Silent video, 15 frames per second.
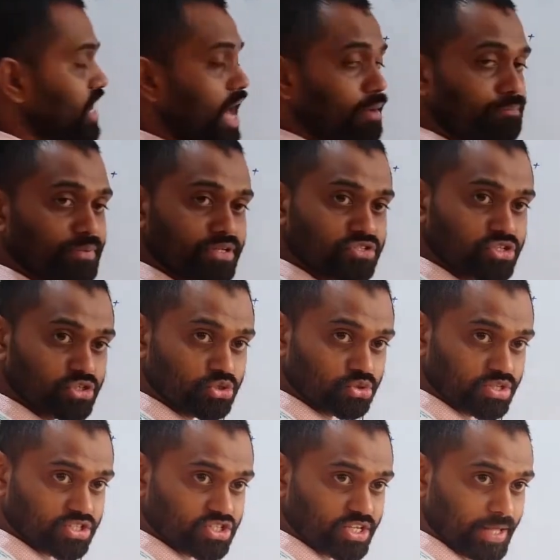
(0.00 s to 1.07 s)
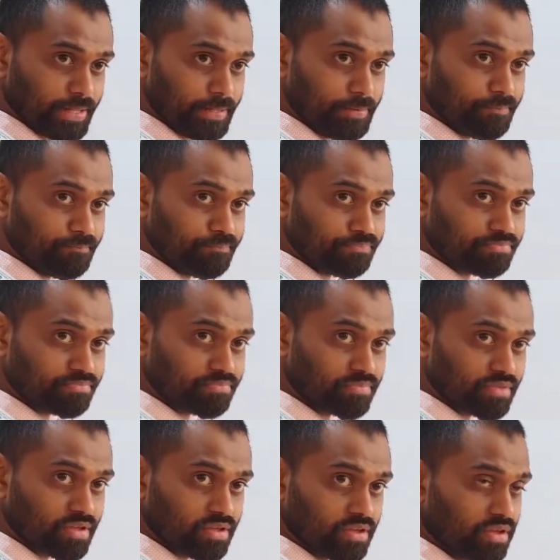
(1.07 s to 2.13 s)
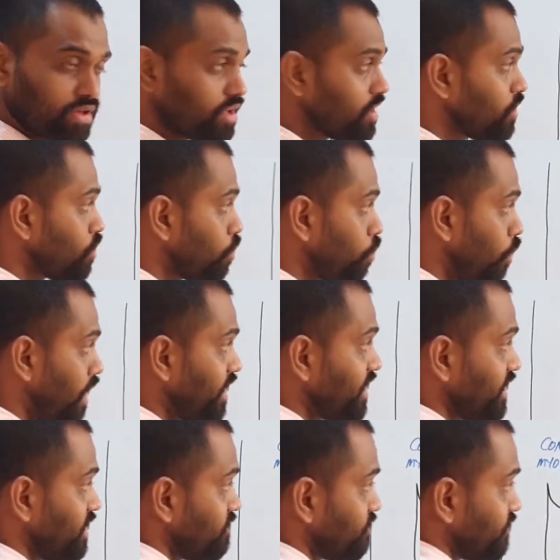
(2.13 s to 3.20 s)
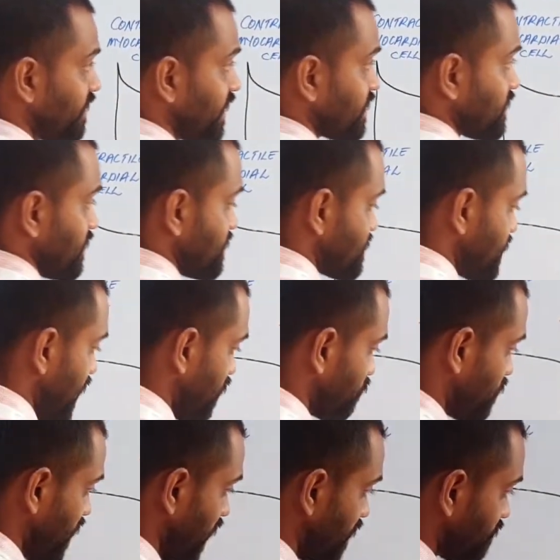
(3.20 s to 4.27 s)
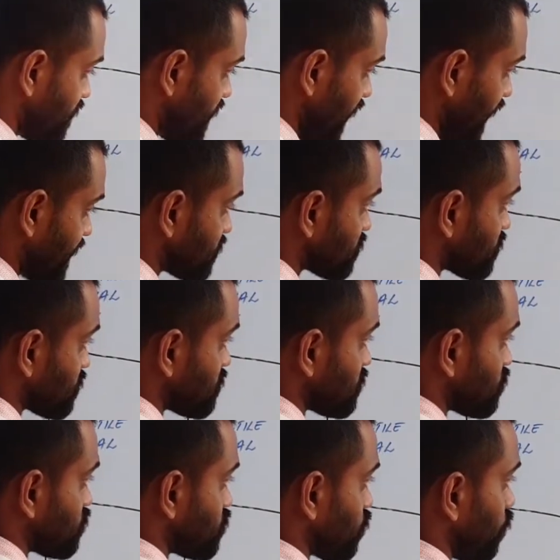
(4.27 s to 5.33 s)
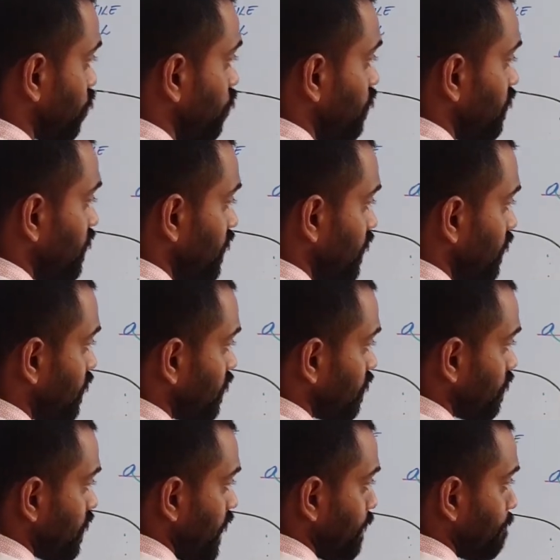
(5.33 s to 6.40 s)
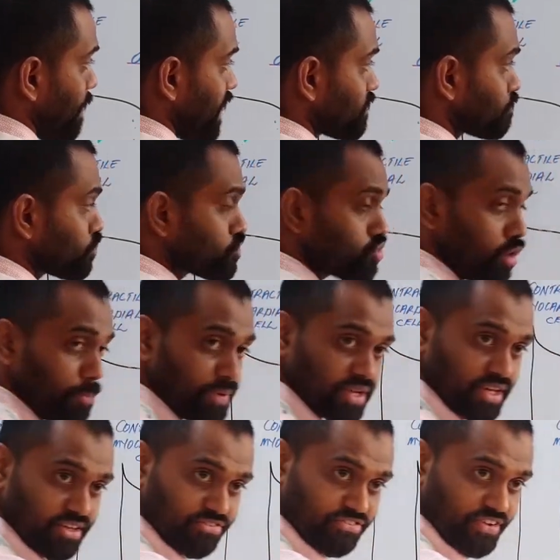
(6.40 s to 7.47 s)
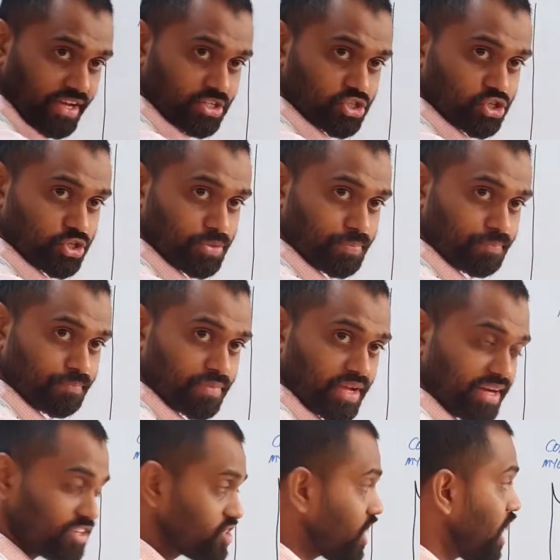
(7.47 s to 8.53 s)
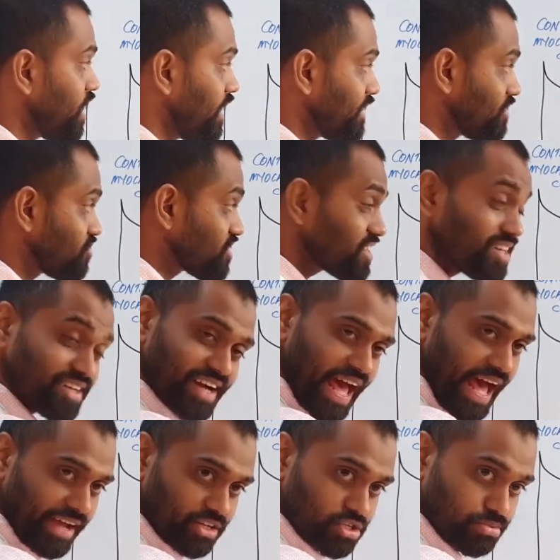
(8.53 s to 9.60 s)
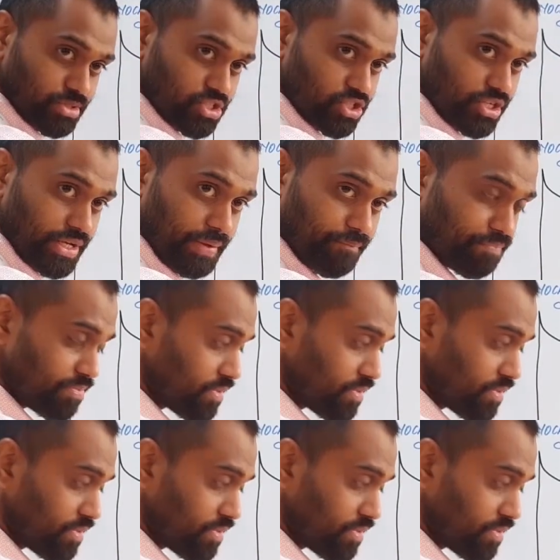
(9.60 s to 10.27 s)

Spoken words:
happens into the cell, one effect is that we have an extrasystole, a bathymotropic effect, a triggered activity.